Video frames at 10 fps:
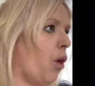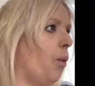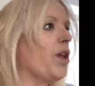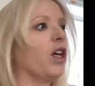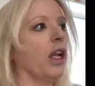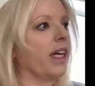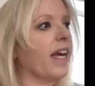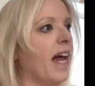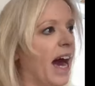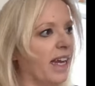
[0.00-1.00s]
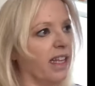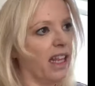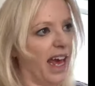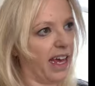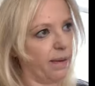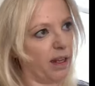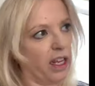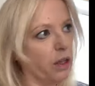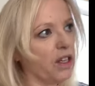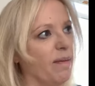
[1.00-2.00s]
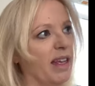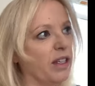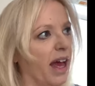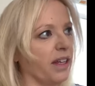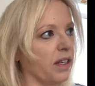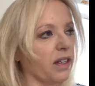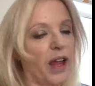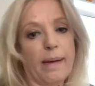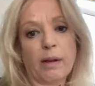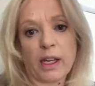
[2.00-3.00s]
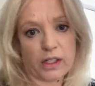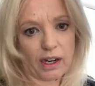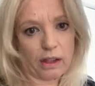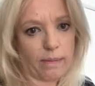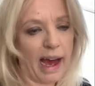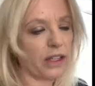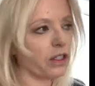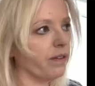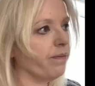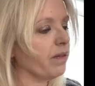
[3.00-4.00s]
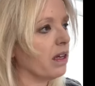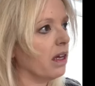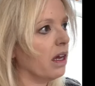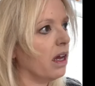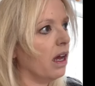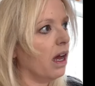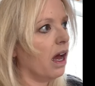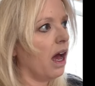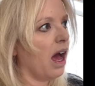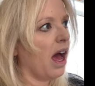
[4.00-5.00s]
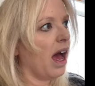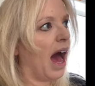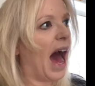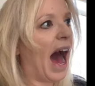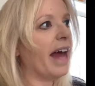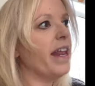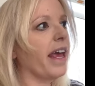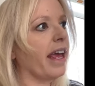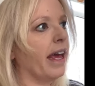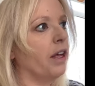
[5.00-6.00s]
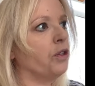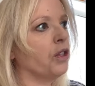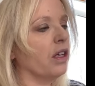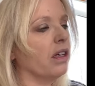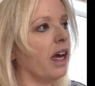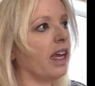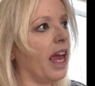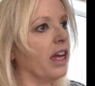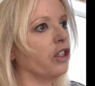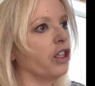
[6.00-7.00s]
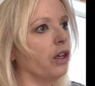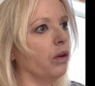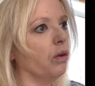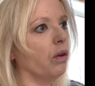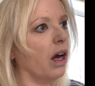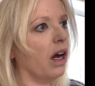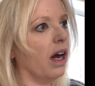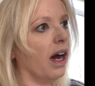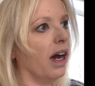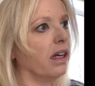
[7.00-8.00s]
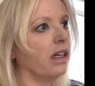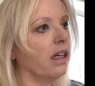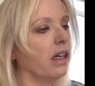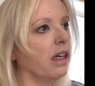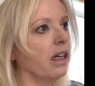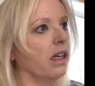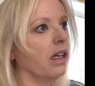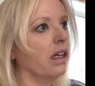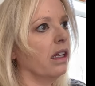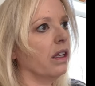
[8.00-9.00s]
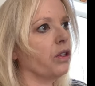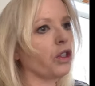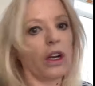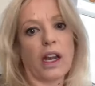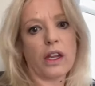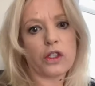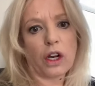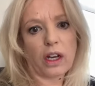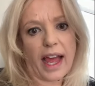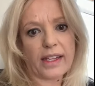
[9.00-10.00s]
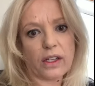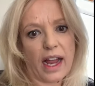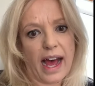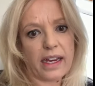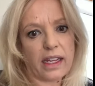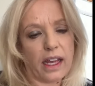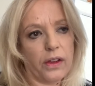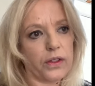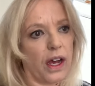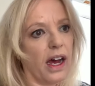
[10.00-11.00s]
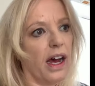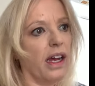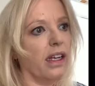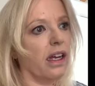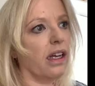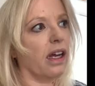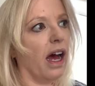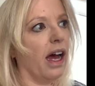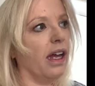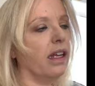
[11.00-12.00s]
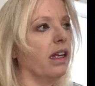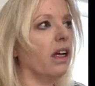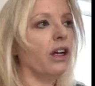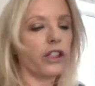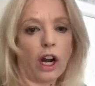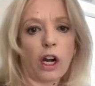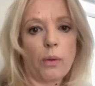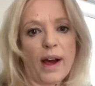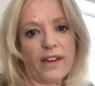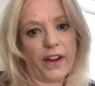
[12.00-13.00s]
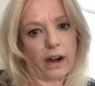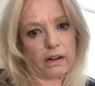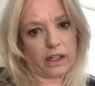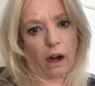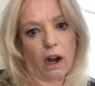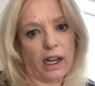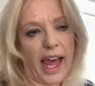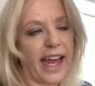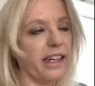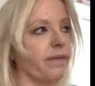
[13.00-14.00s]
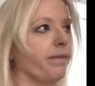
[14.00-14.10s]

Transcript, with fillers: When you look at Hyde and Leia, I'm going to use them as, as an example because they're the best. Han is akin to uh, Sir, Sir Lancelot. He is uh, uh, to her Guinevere, to her Elaine.